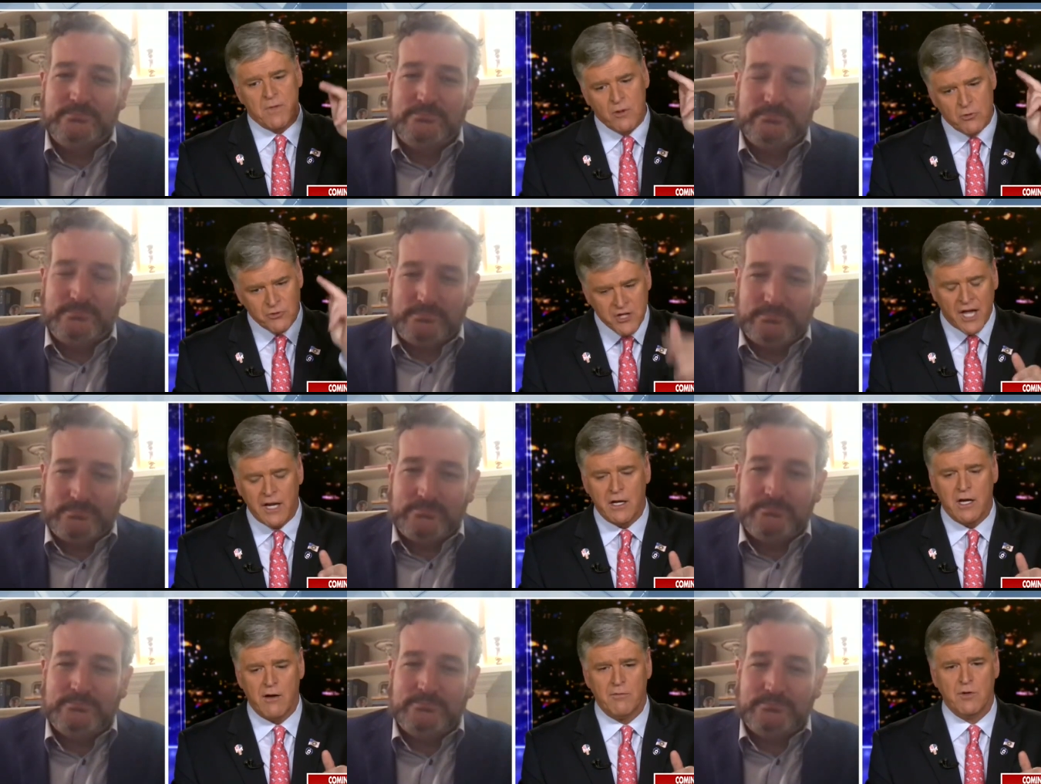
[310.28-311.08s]
Speaker 1: the lieutenant
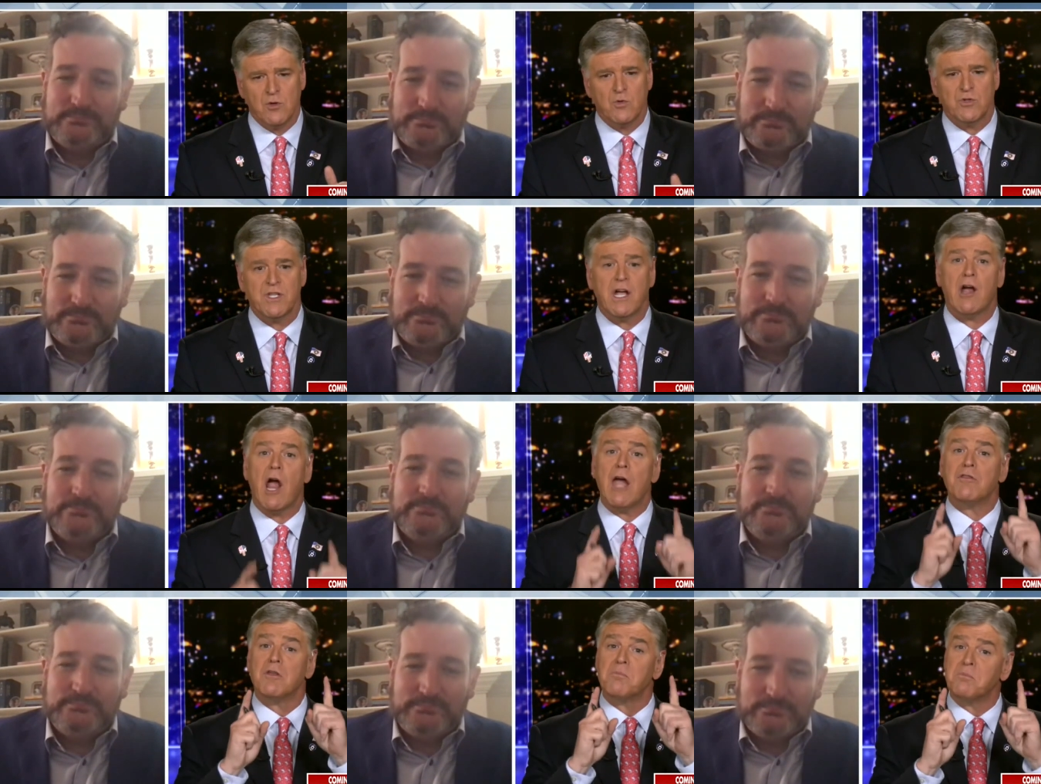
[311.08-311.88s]
governor was there,
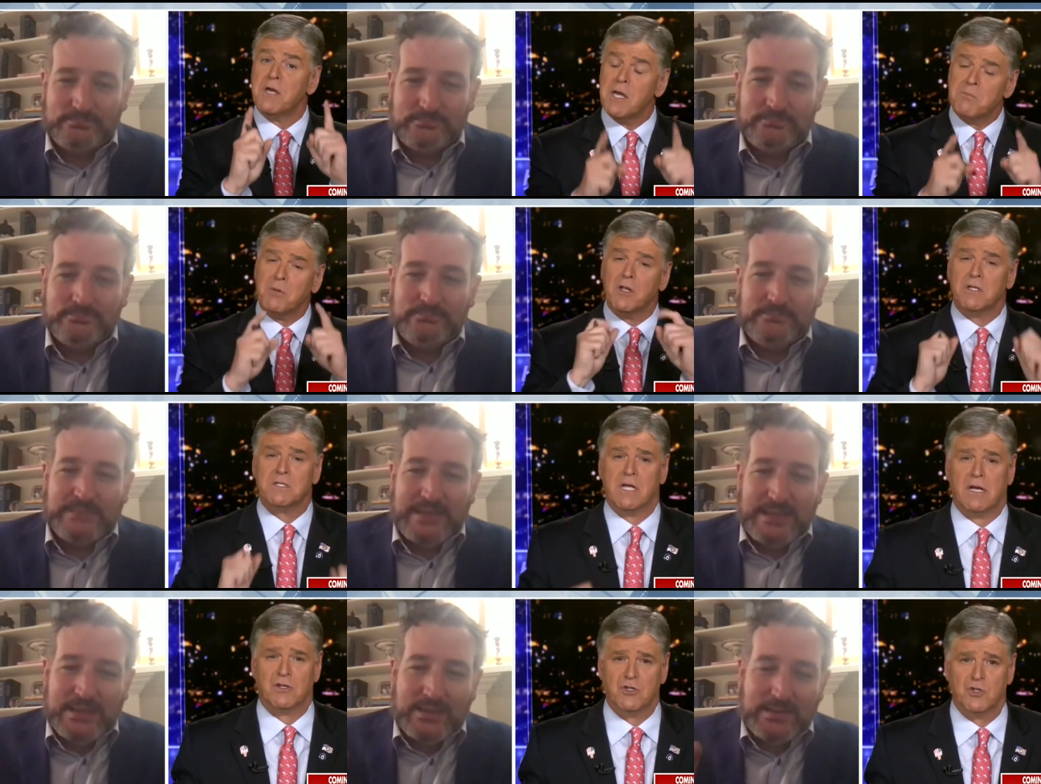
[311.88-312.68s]
and the people of
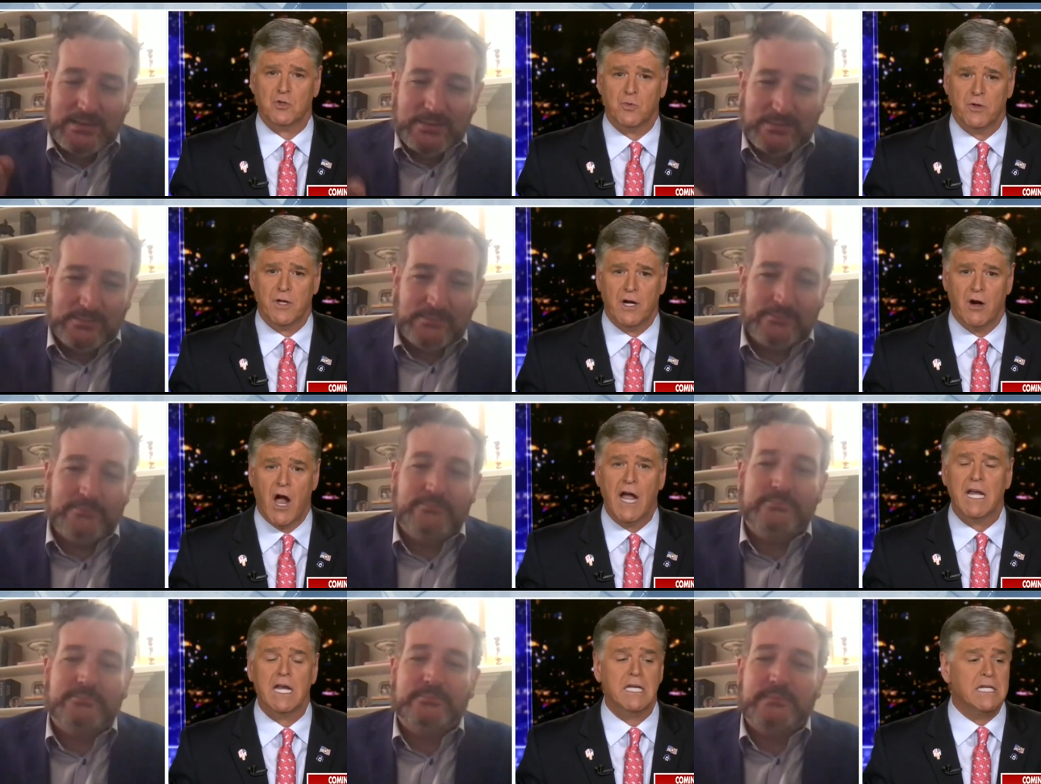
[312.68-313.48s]
Texas were there. I
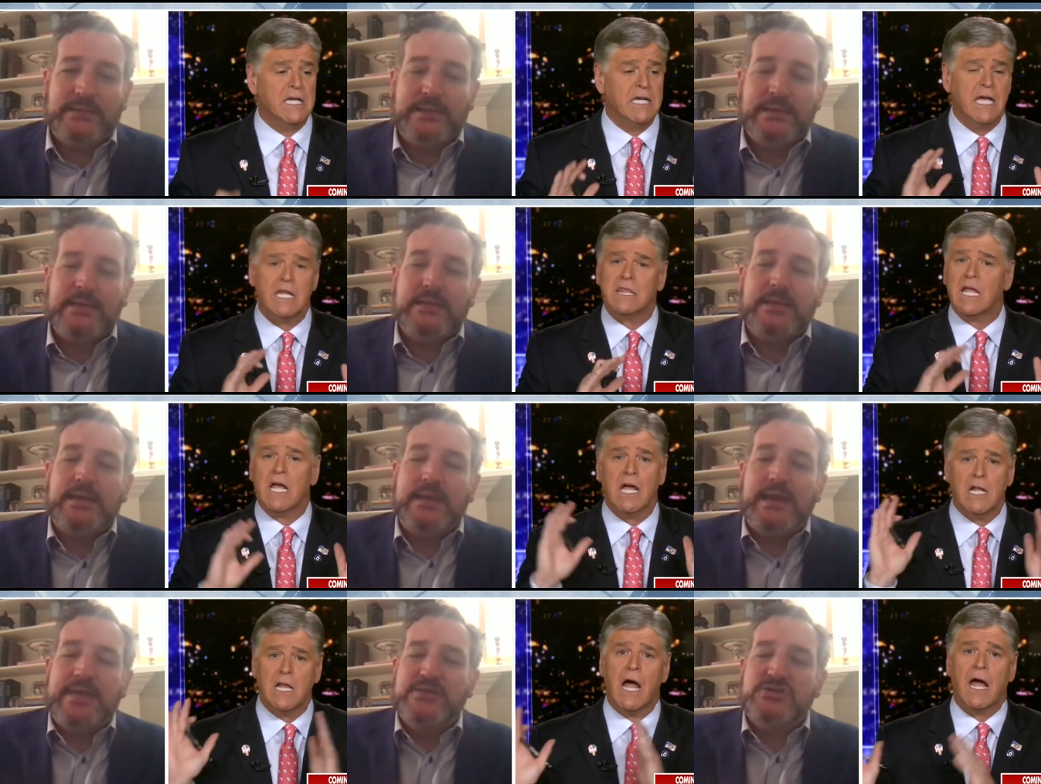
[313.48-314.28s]
need to get the
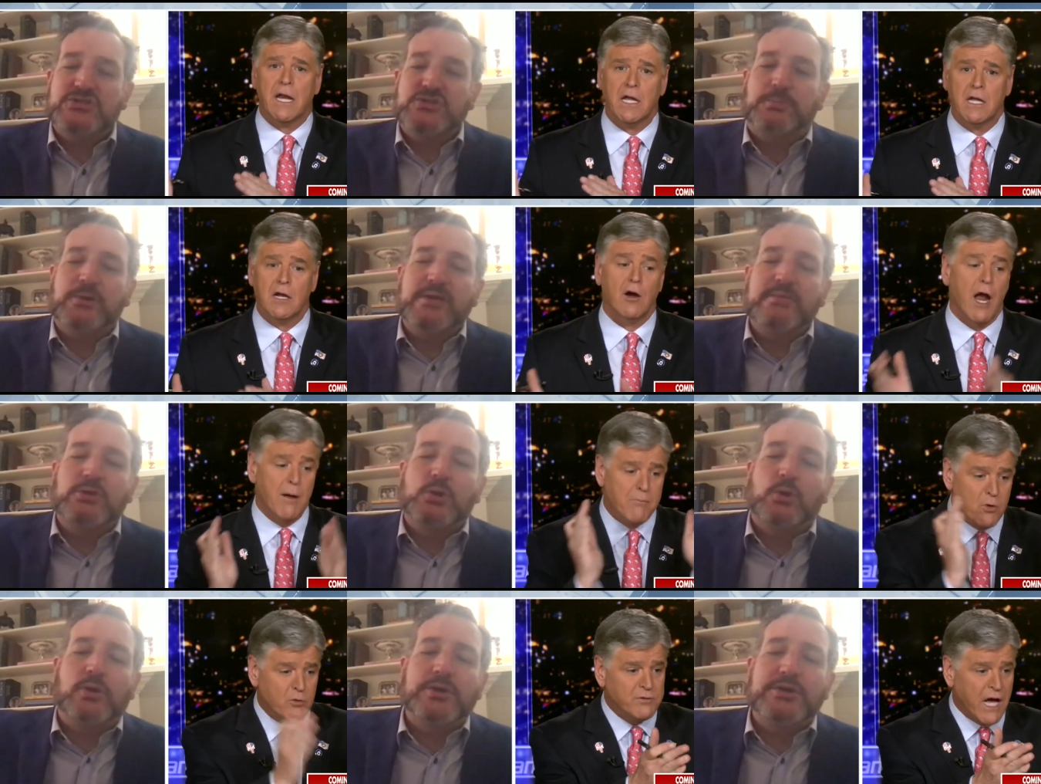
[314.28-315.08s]
hell the out Supreme of here and
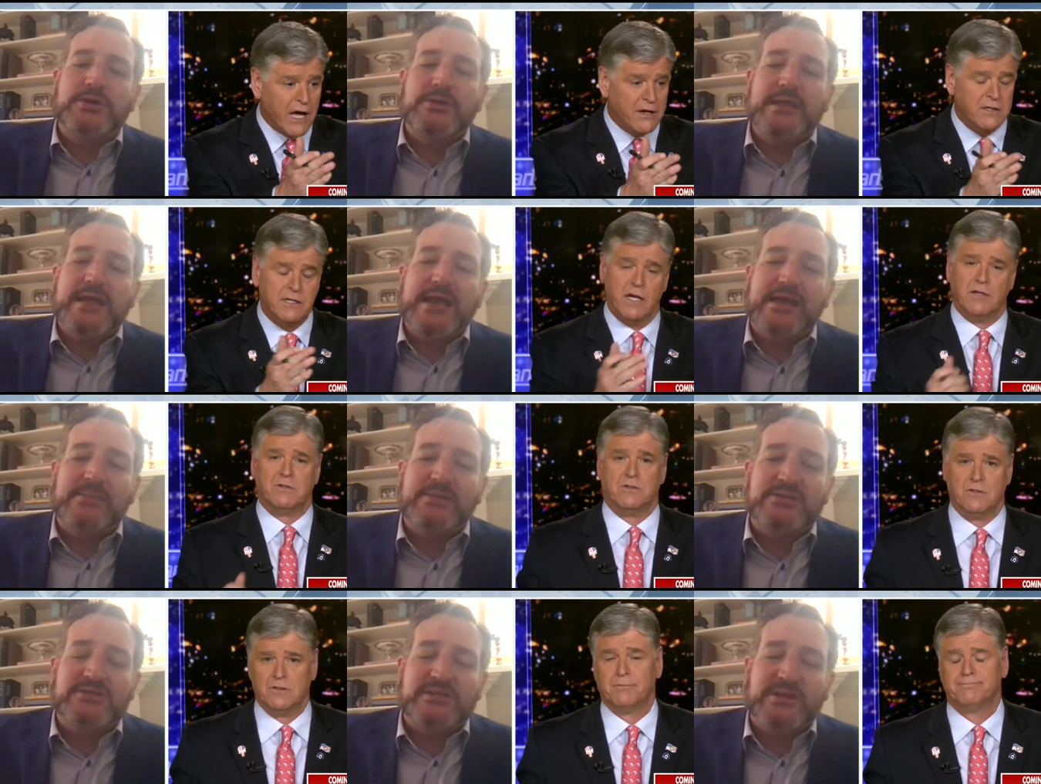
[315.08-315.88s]
move down to
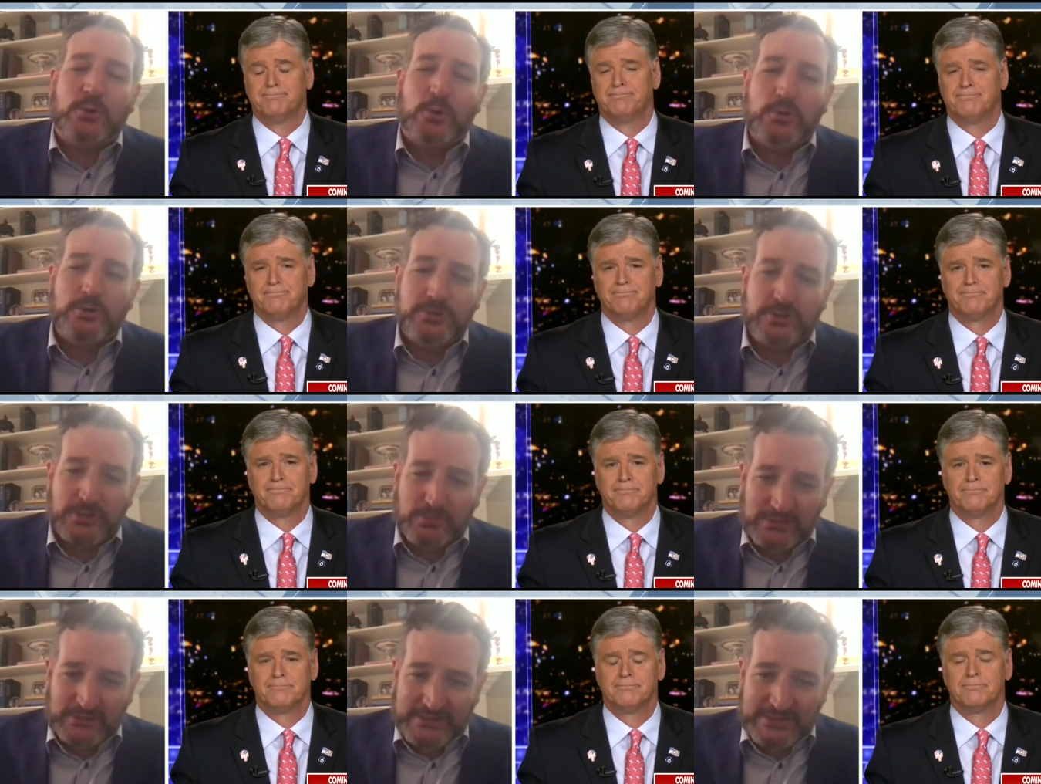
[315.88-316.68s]
Texas.
Speaker 2: Order
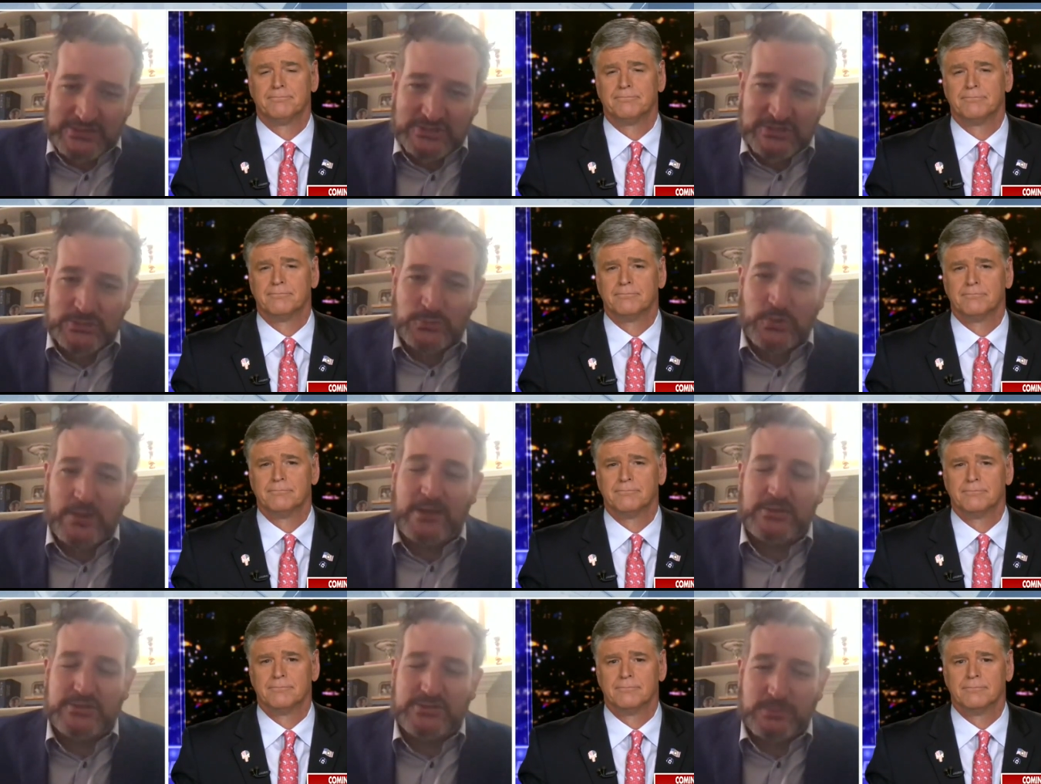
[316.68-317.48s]
released as well.
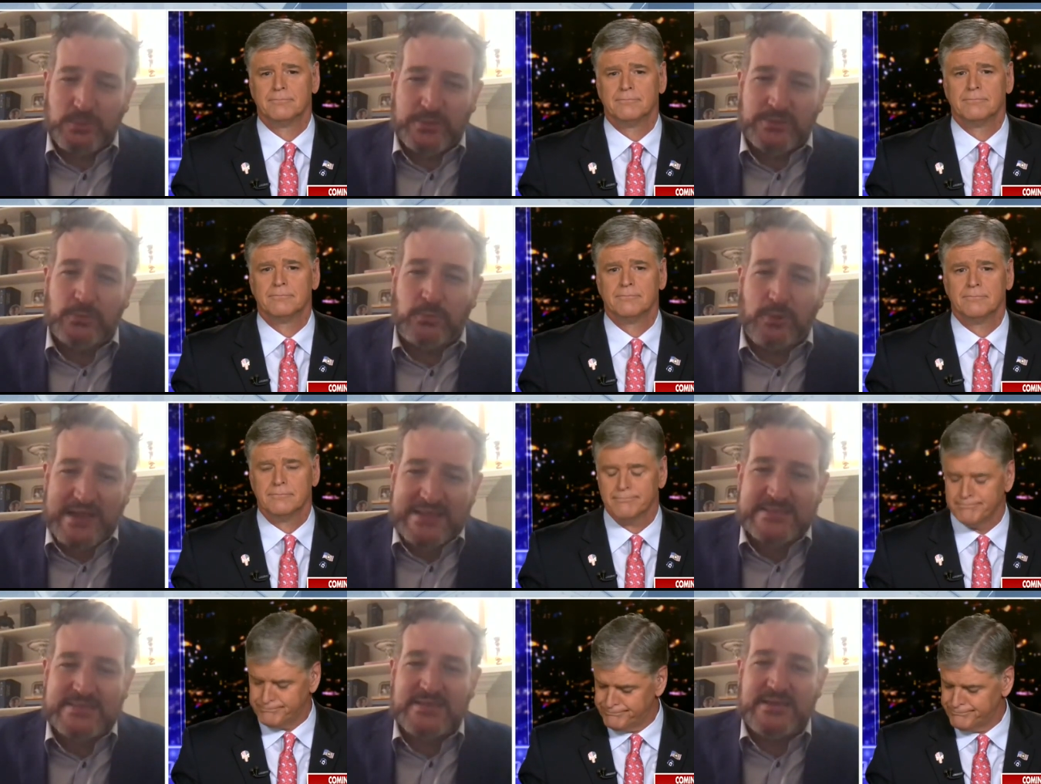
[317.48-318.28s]
So, with the right
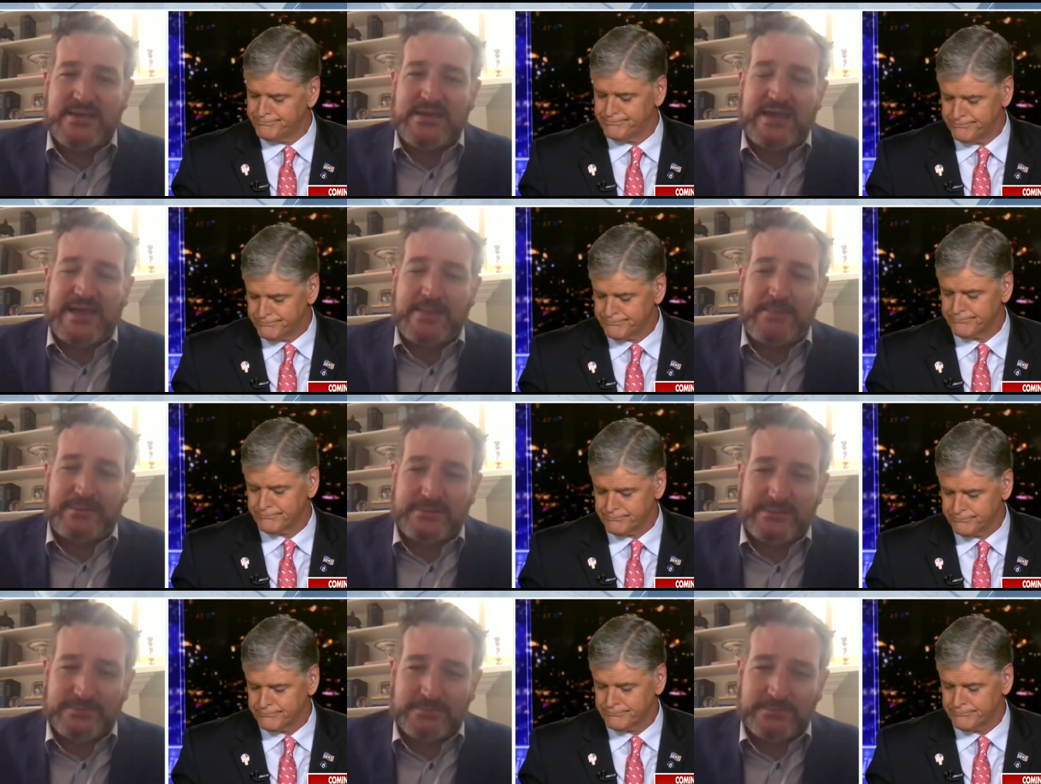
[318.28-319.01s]
thing happened.